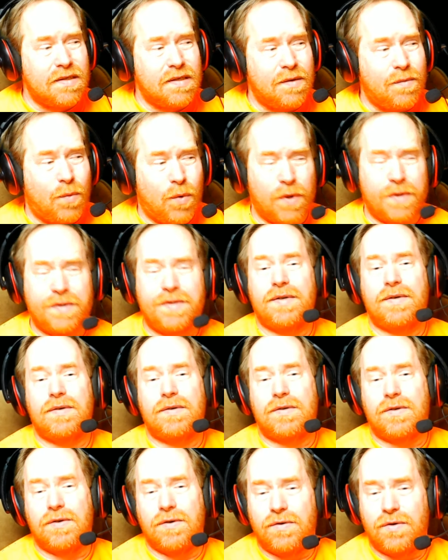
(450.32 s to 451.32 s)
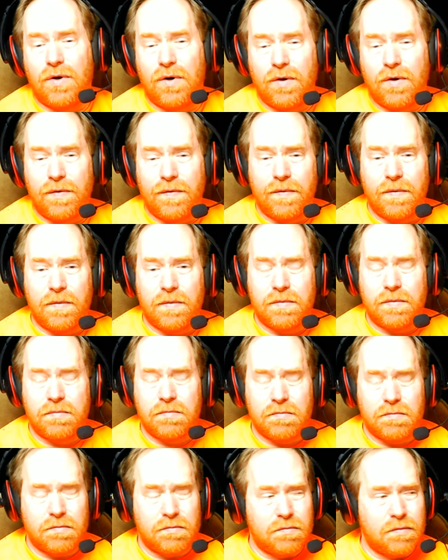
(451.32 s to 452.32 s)
was under control.
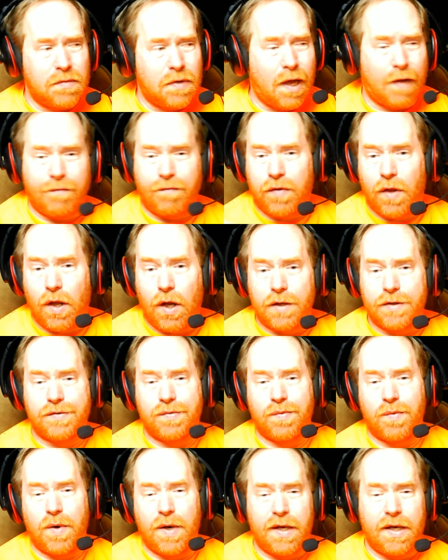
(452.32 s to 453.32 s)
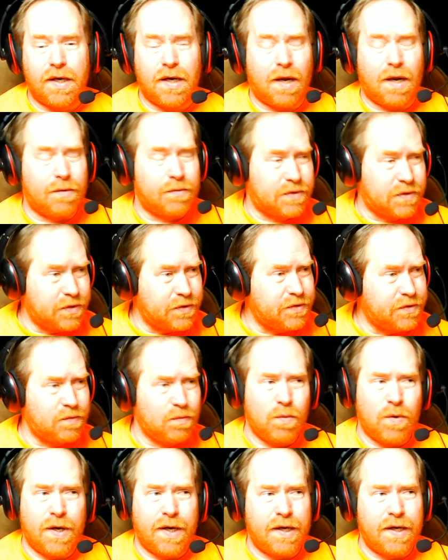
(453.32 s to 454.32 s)
I've lost weight. I was
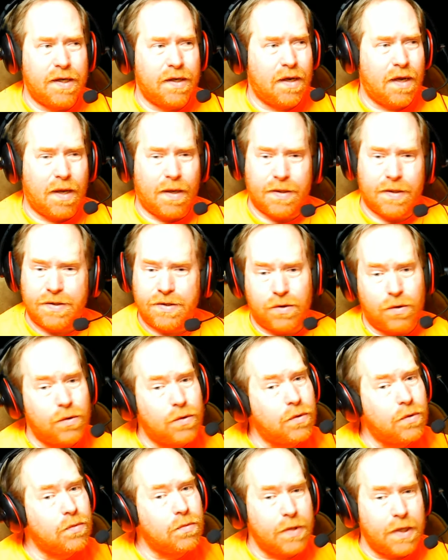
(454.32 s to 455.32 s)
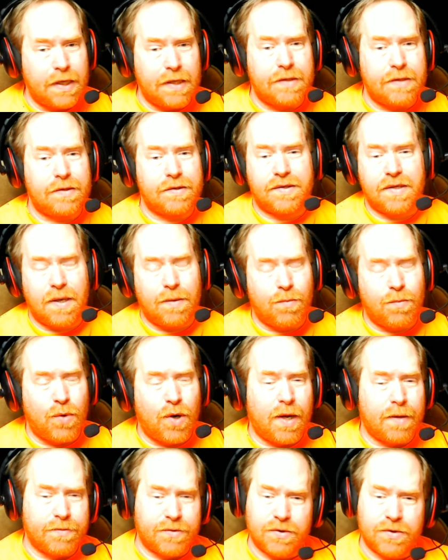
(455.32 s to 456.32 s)
losing weight. I still eat the same
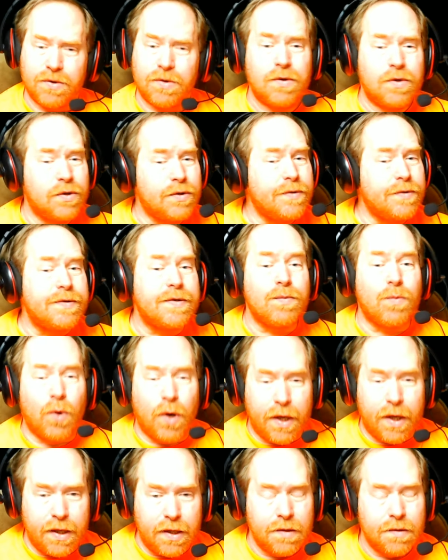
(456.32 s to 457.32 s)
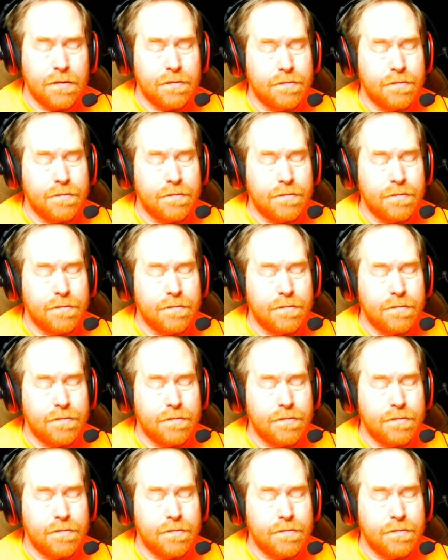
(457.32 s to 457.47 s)
way. I'm still losing weight,